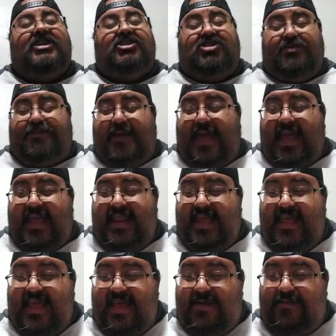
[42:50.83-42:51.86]
in Japan,
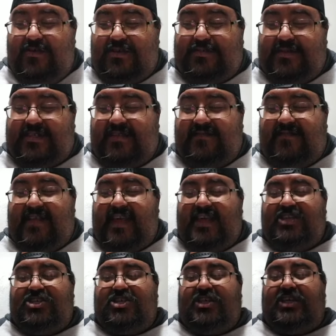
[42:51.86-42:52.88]
most specifically
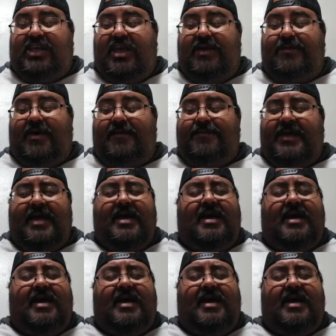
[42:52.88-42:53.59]
in Shinkiba,